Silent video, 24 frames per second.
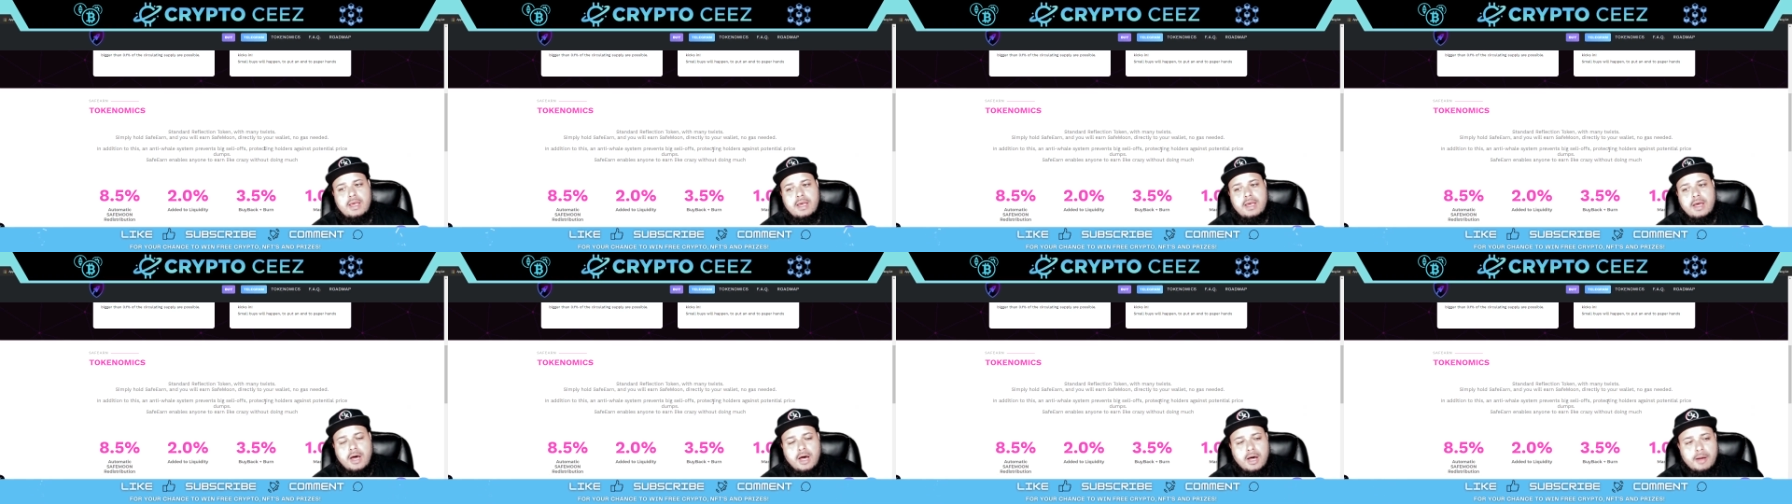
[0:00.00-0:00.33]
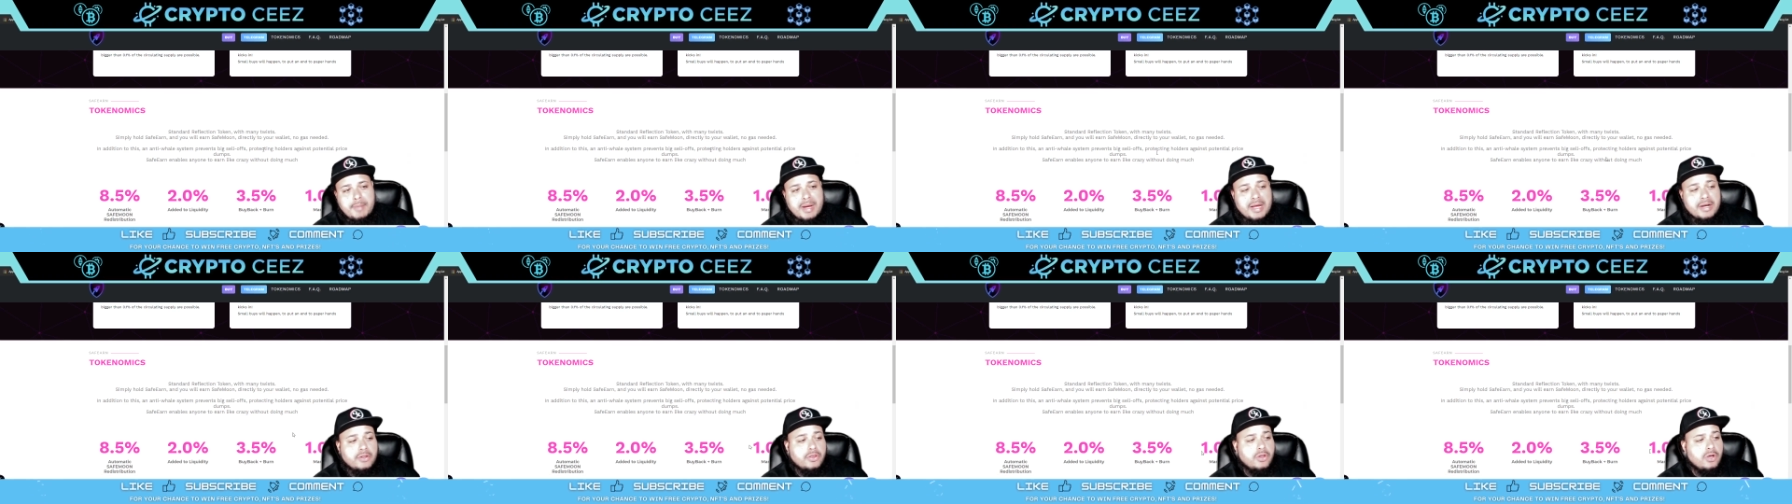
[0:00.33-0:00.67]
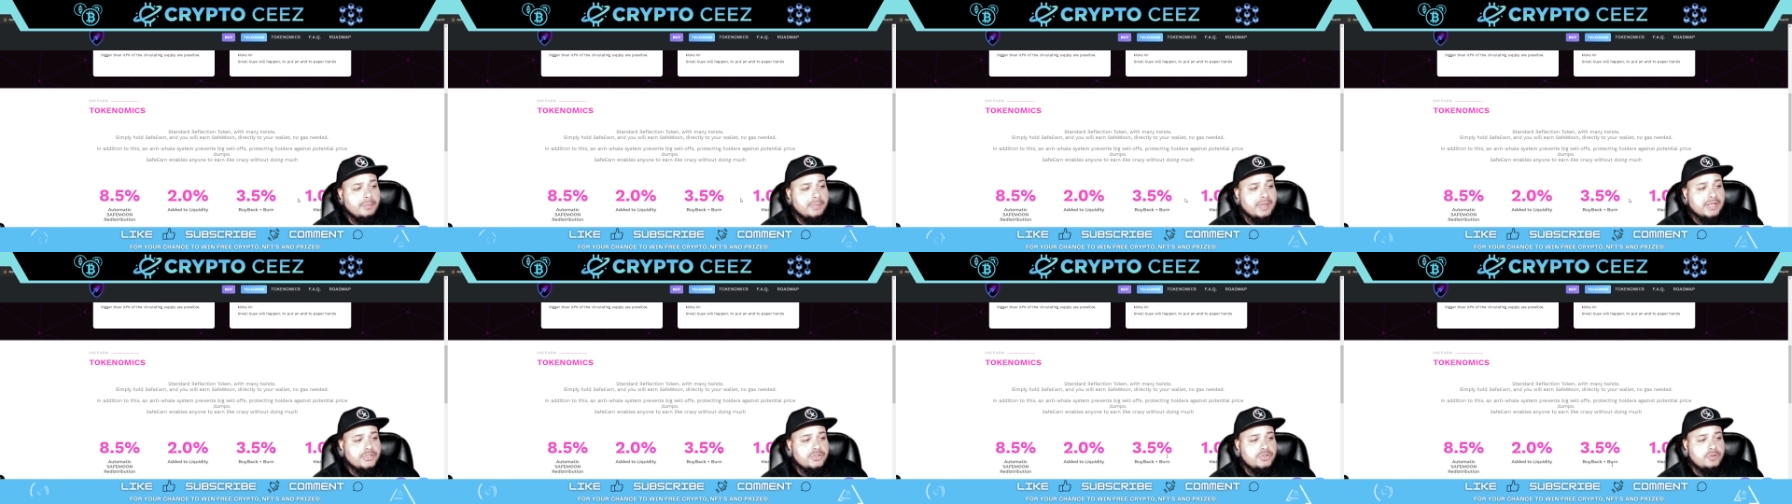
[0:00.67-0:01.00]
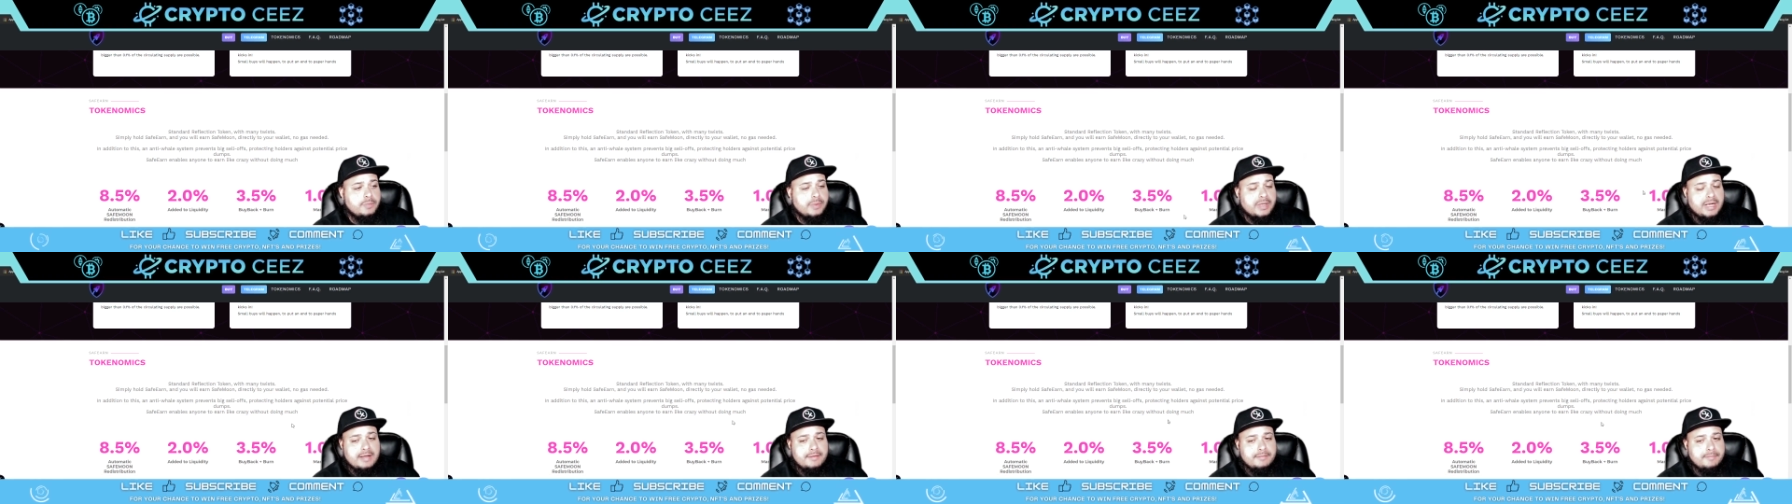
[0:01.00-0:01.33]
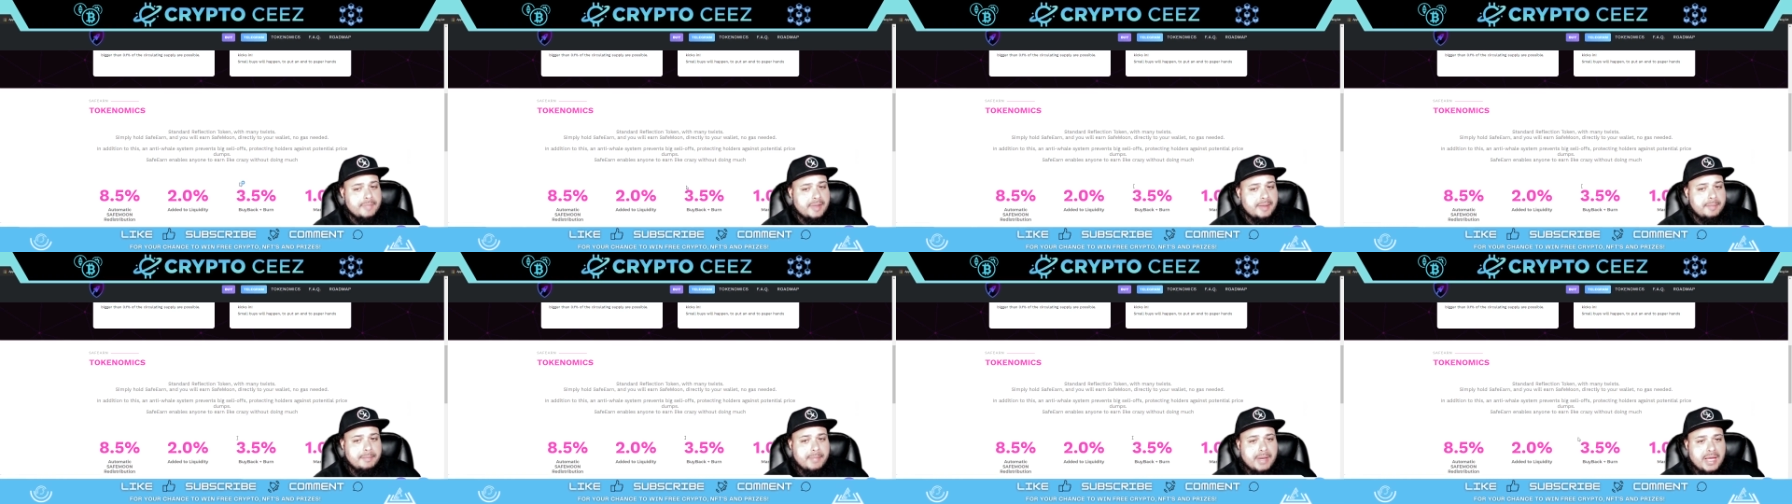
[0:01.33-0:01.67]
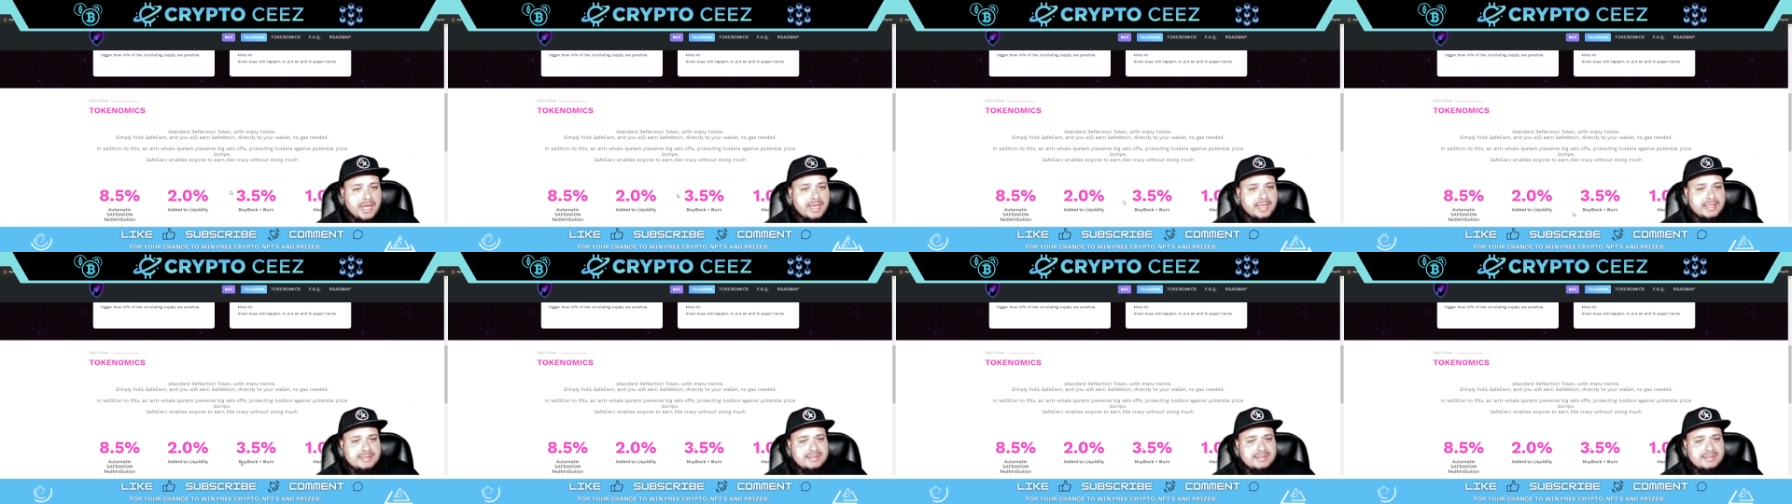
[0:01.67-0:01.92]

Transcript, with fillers: I don't know about you, but I've been buying